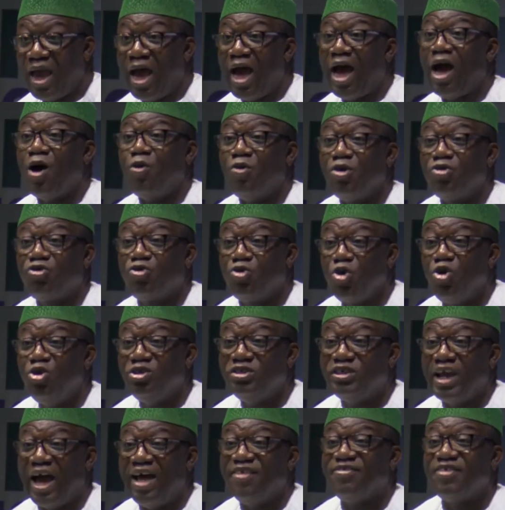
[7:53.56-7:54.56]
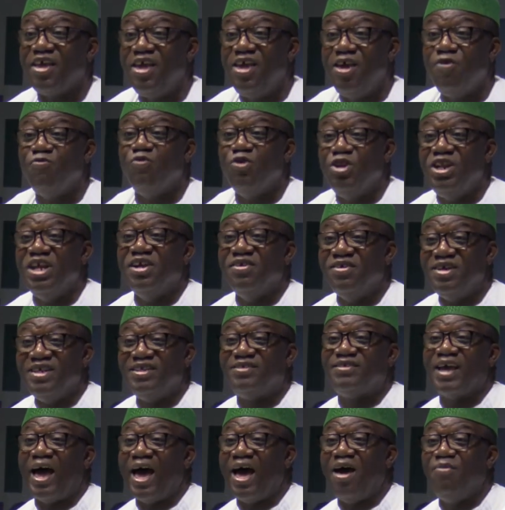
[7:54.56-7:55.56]
Our soldiers, even in
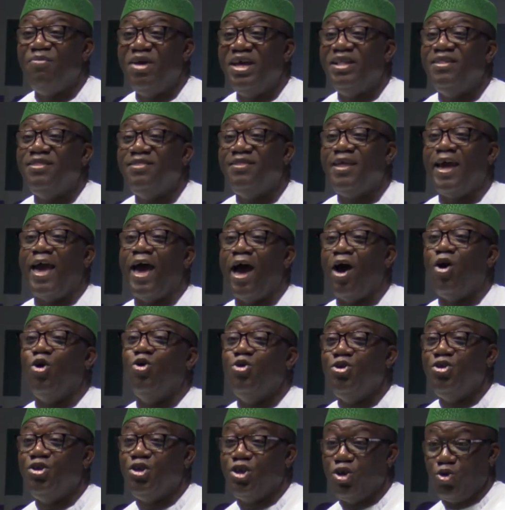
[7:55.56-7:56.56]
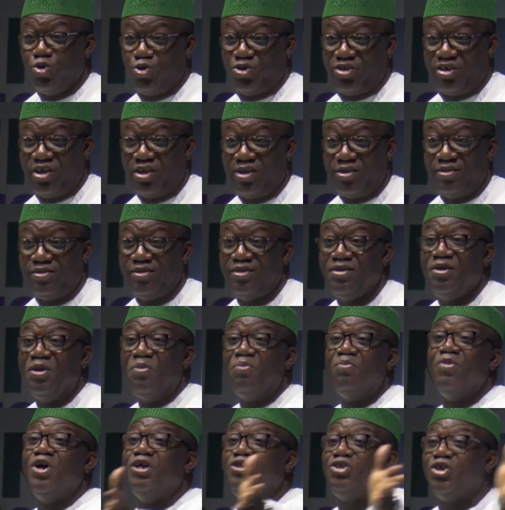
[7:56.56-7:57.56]
retirement, they are on duty.
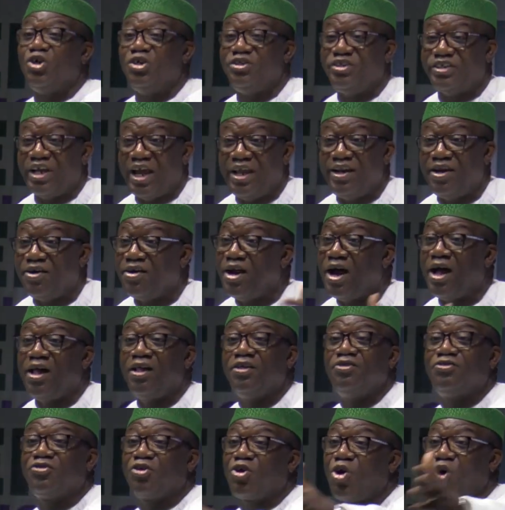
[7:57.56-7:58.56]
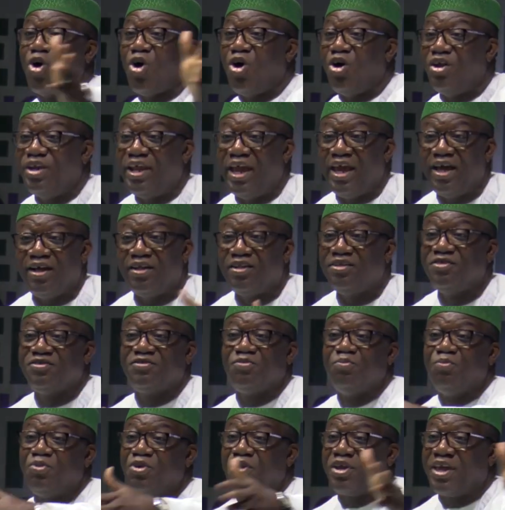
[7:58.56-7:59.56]
Major generals,
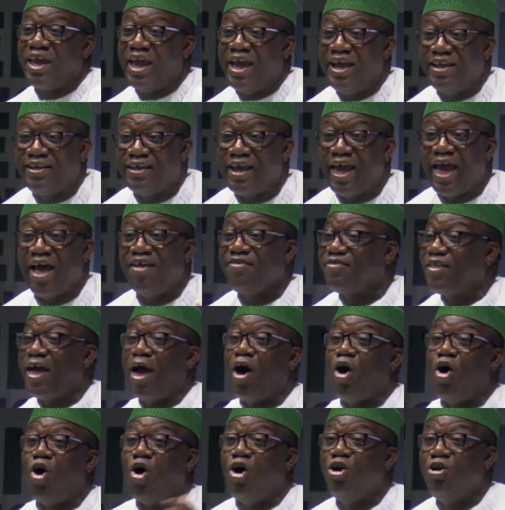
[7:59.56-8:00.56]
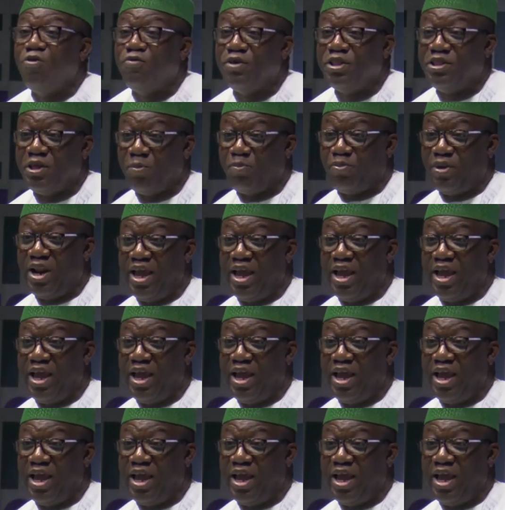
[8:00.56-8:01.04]
colonels, brigadiers, they are all over the